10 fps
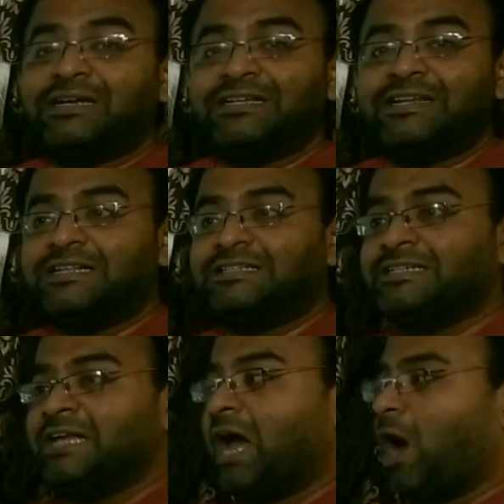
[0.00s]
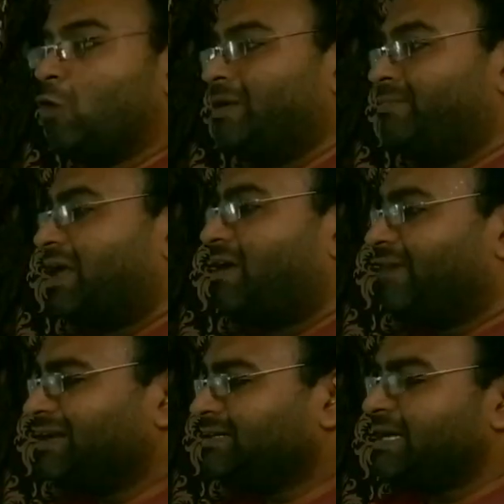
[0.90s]
materials, how they behave
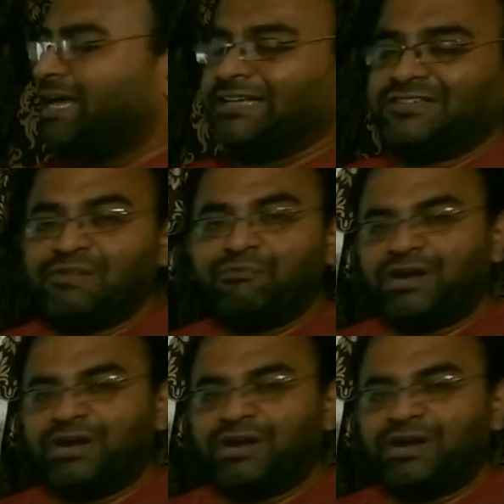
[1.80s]
at extreme